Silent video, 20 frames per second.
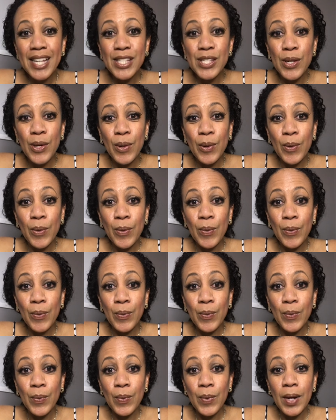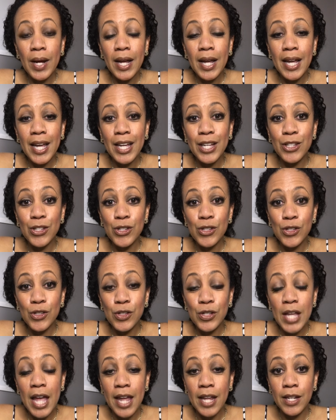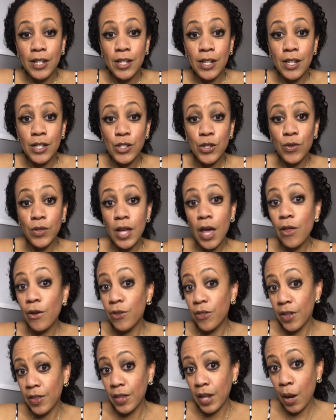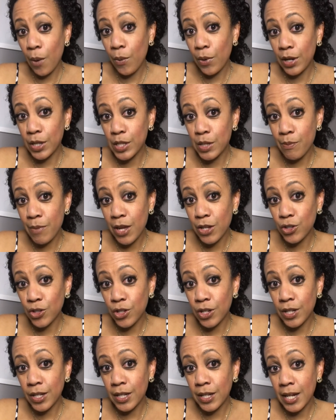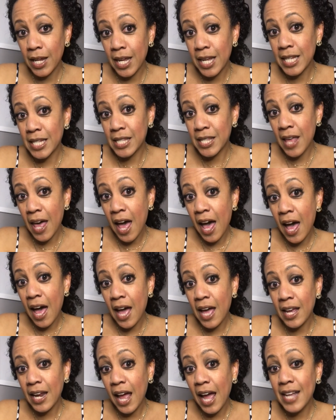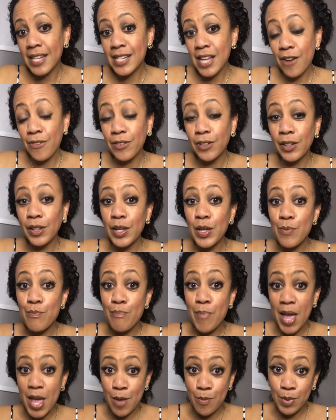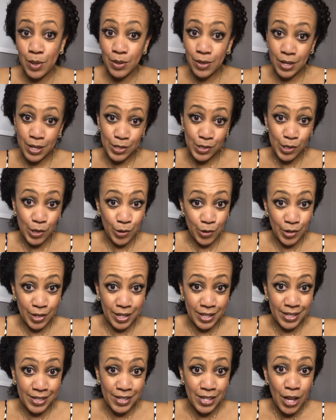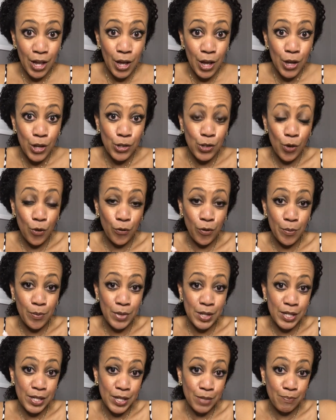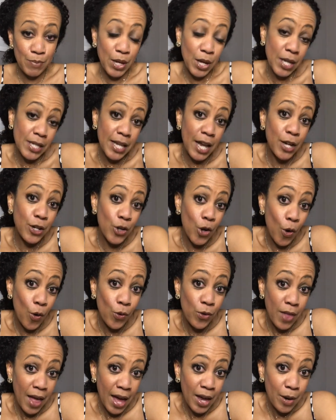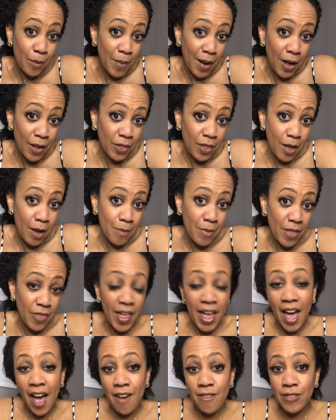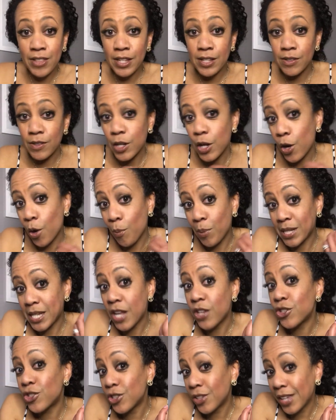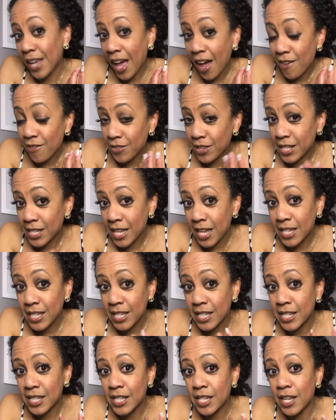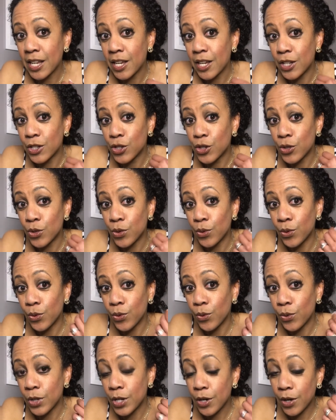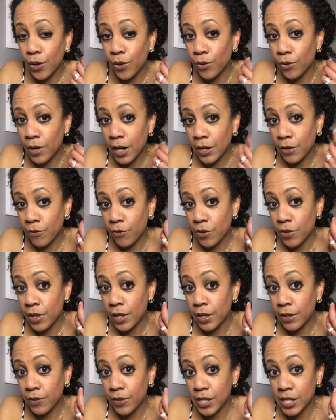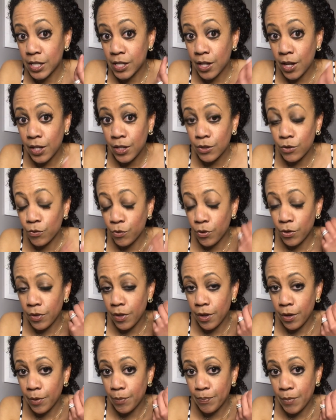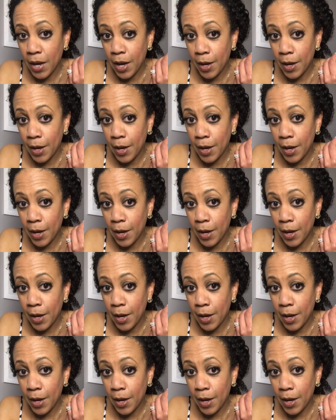So the other thing that I wanted to mention is that I definitely baby these earrings. So because I know that about them, that they have the, potentially have the tendency to, kind of for the stud or the